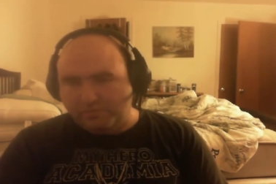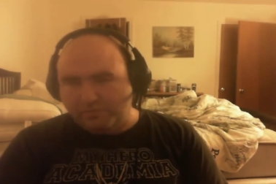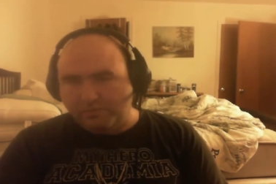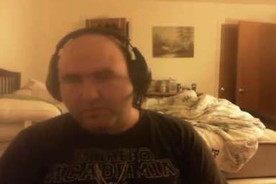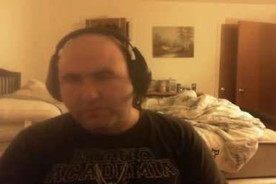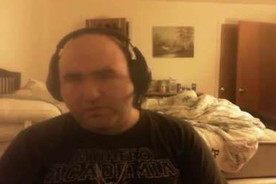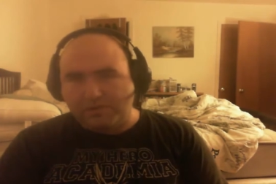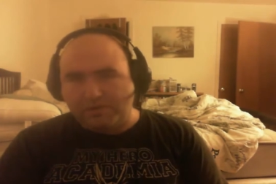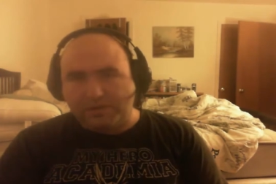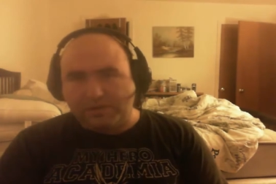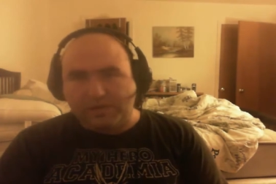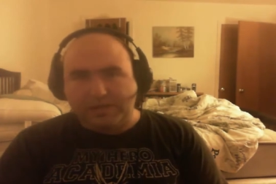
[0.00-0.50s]

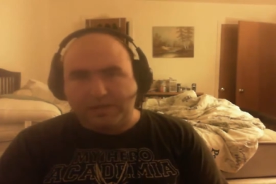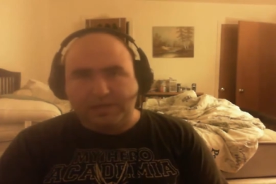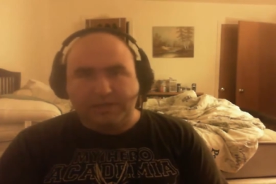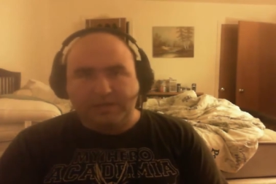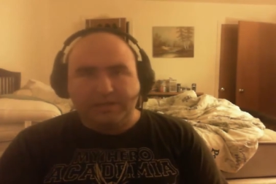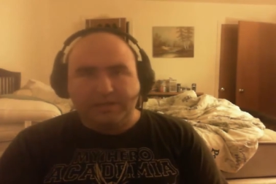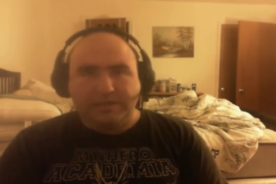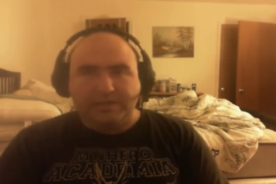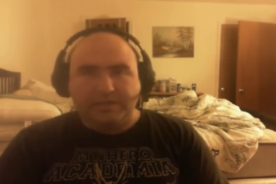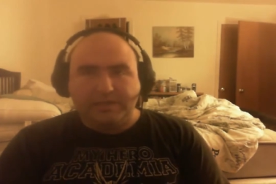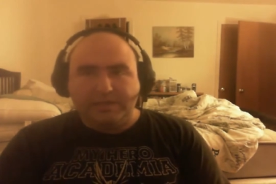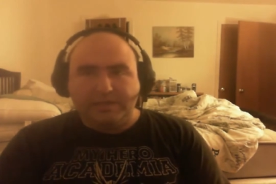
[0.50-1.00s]
Oh
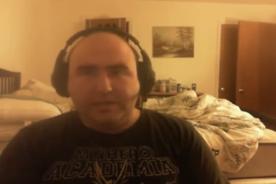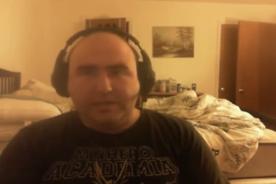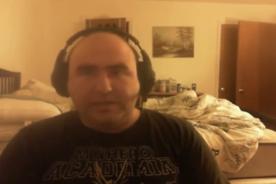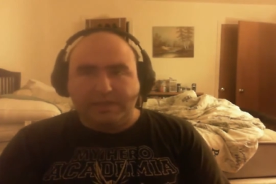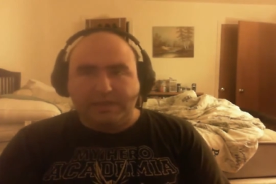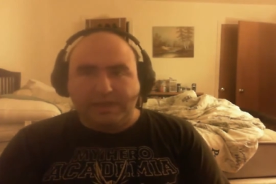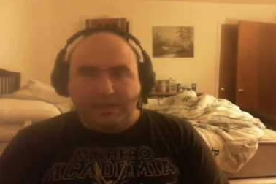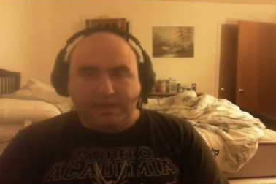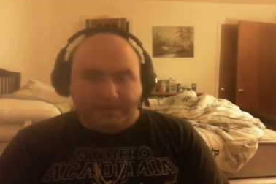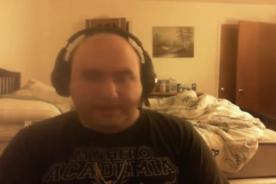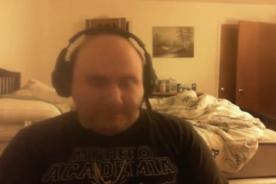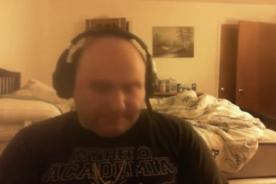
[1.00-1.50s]
boy.
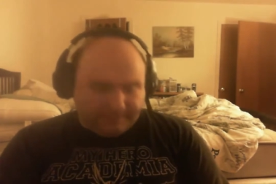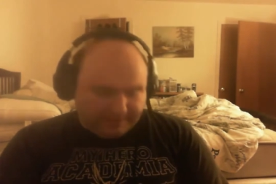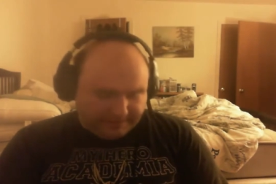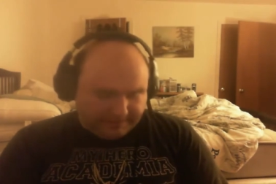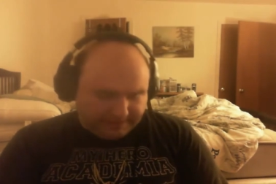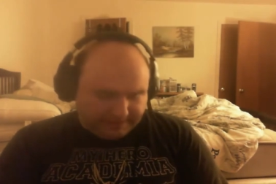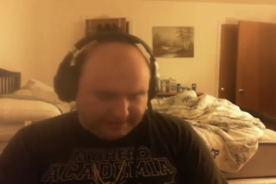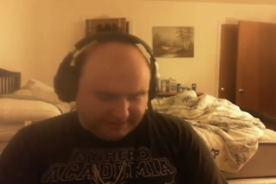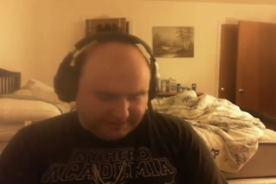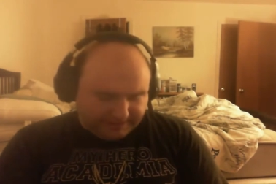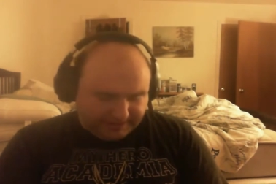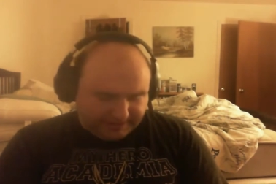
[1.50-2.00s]
I
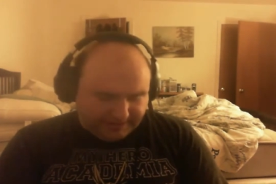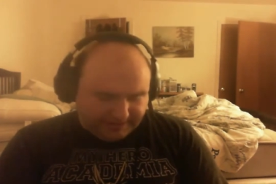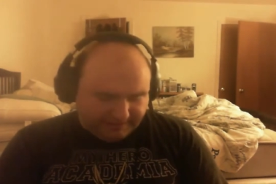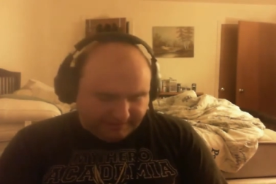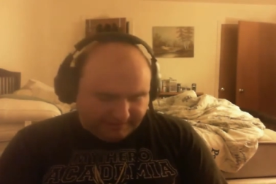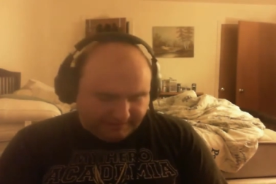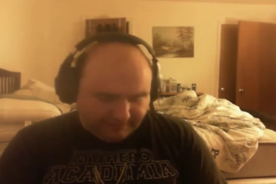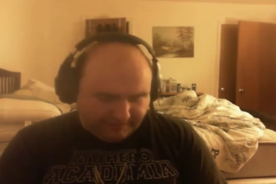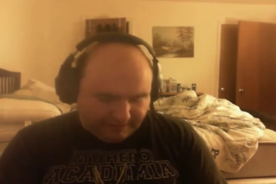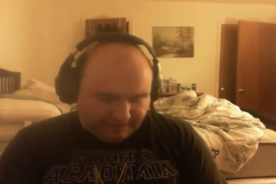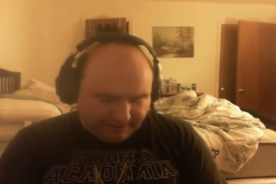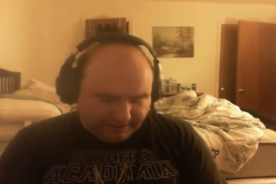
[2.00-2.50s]
was
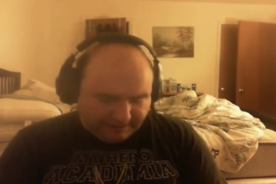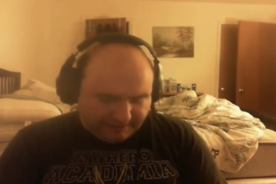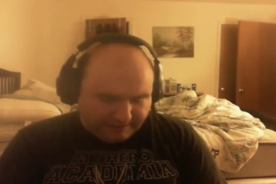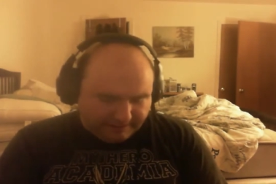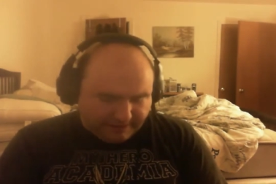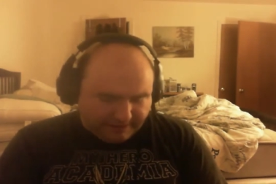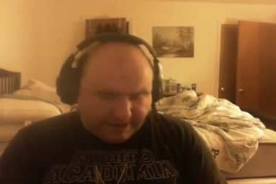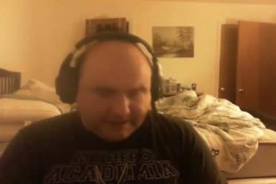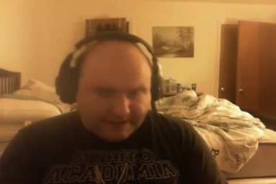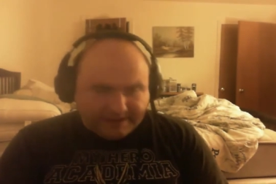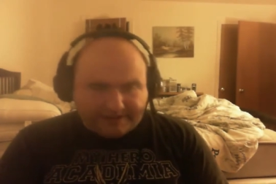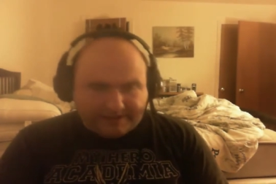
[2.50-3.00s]

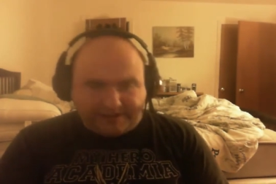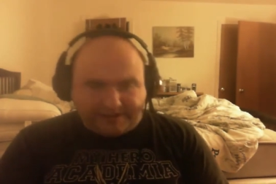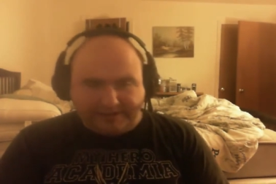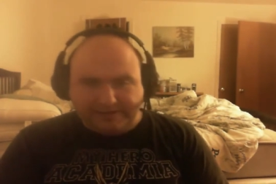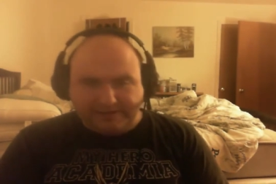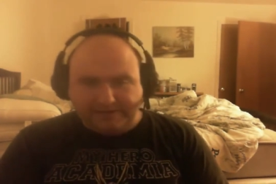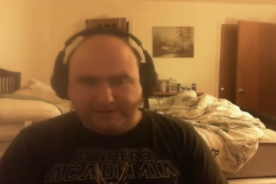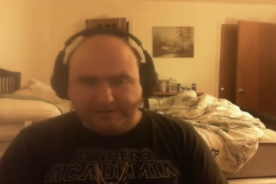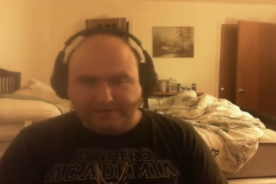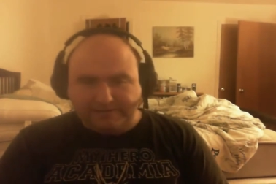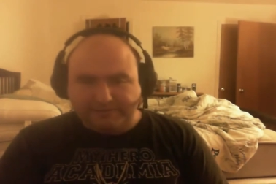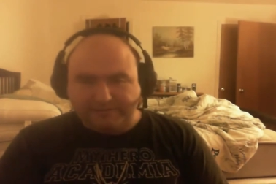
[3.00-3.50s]
completely right
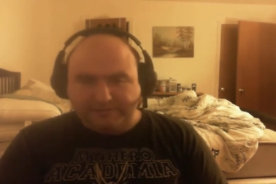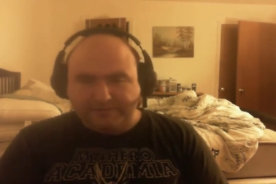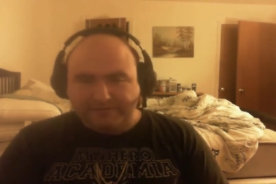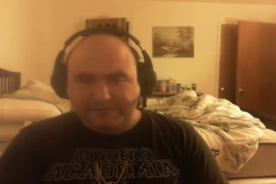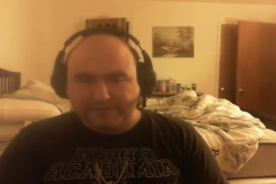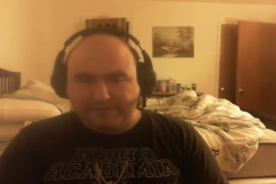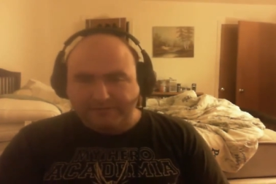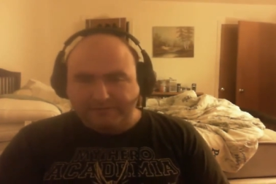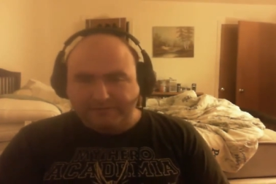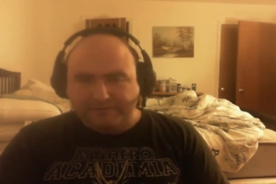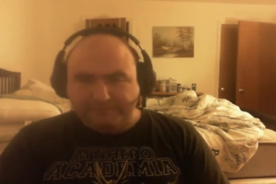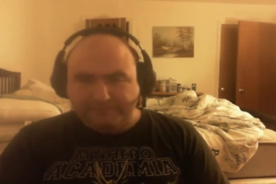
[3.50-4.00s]

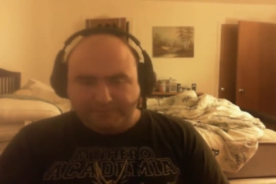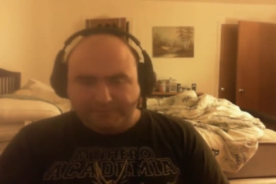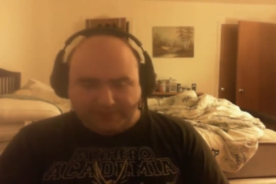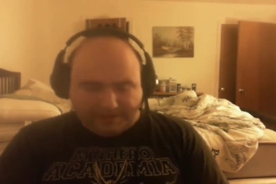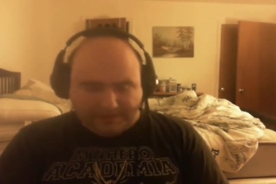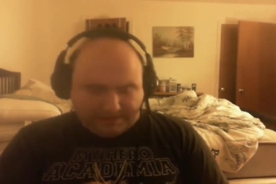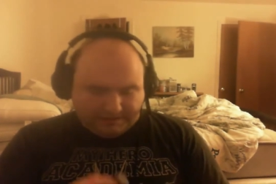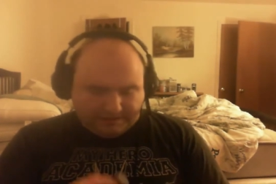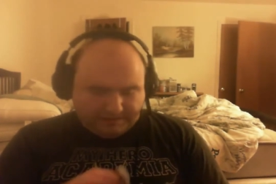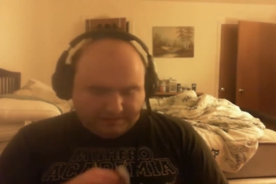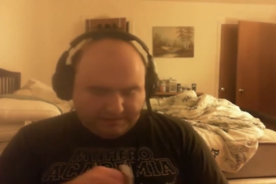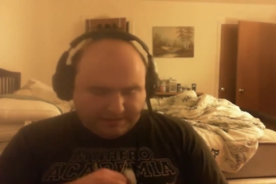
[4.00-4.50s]
again.
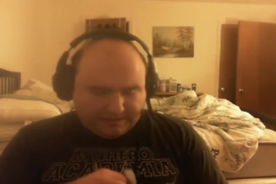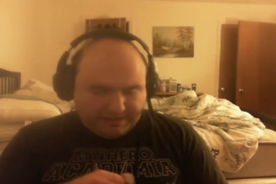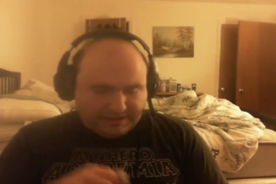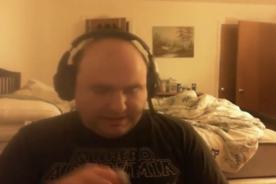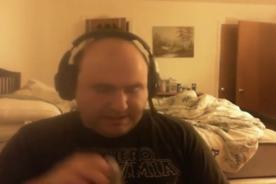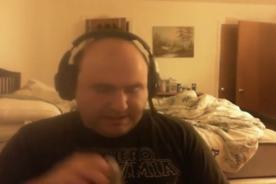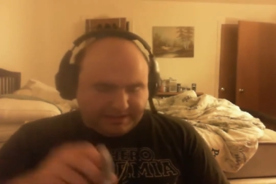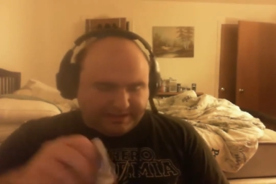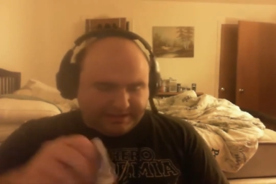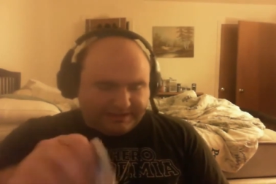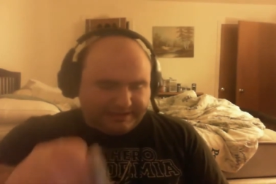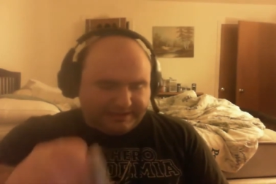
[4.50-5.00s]
Here
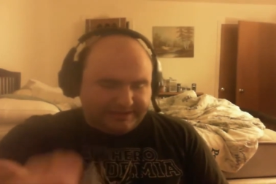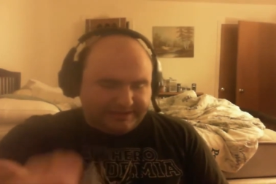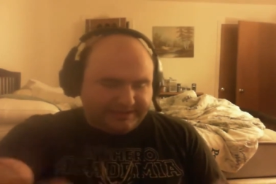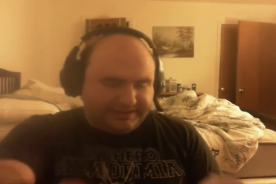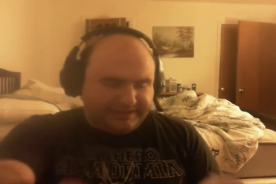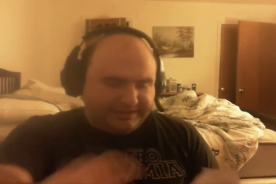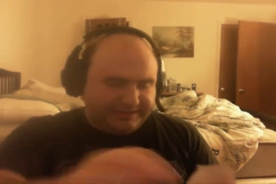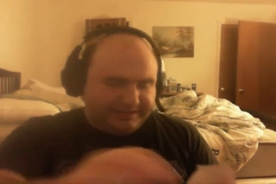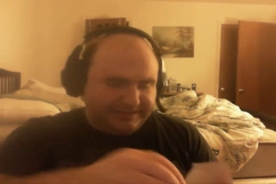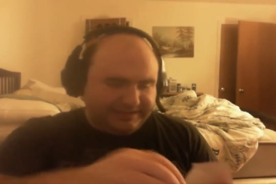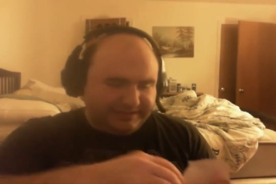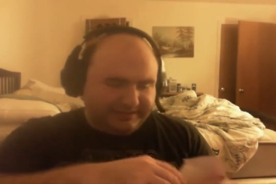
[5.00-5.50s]
it
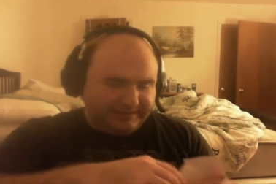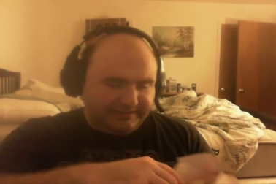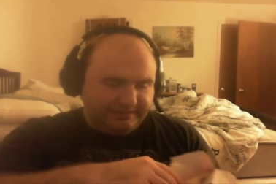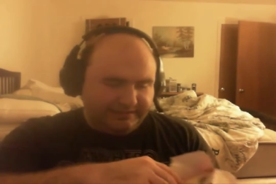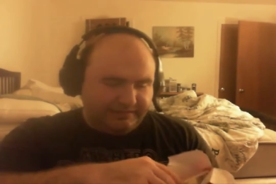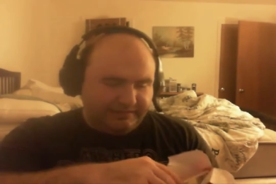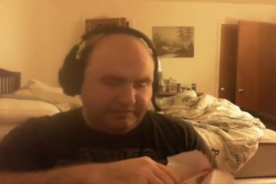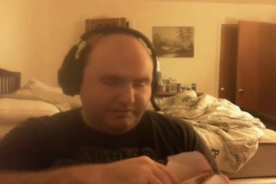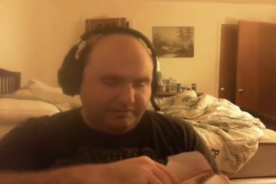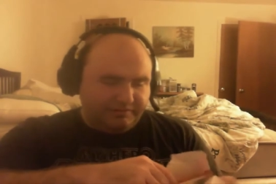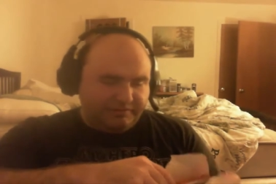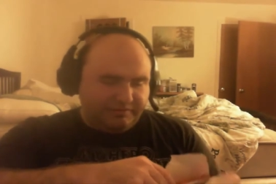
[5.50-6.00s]

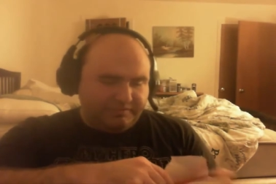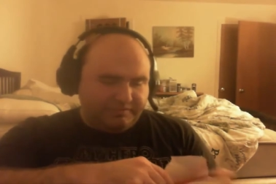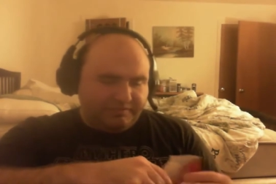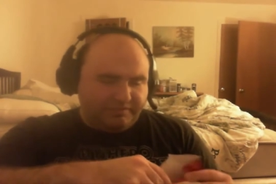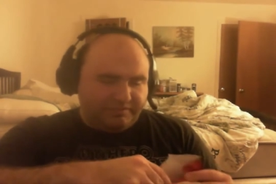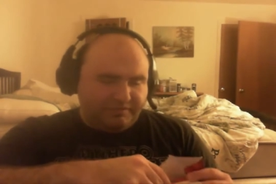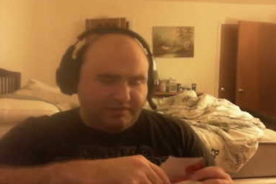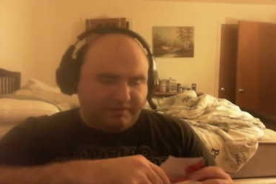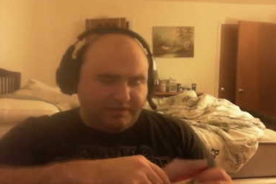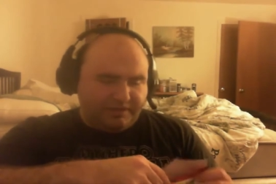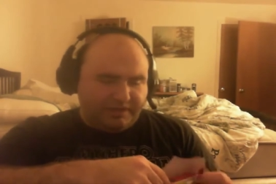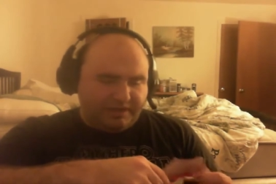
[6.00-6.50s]
is.
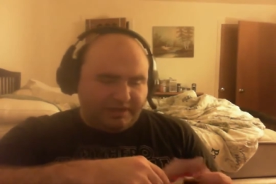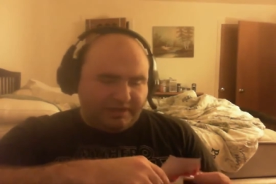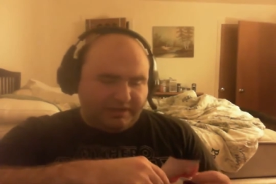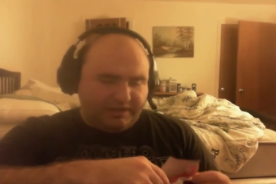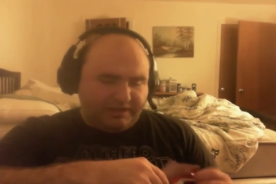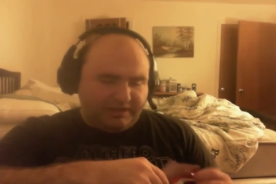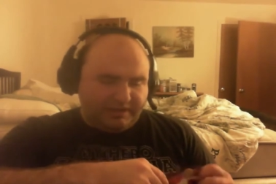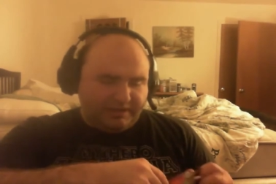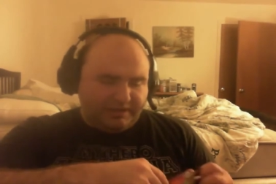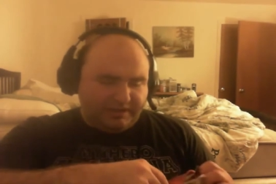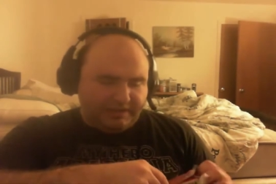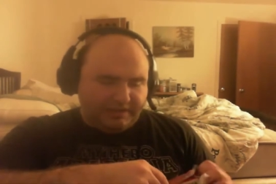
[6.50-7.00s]
Oh
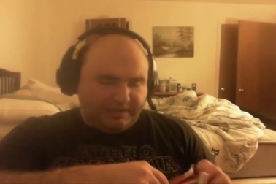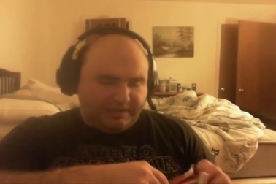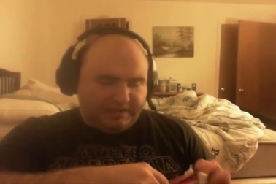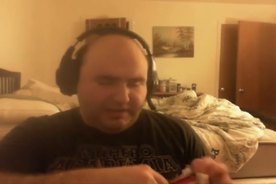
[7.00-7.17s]
boy.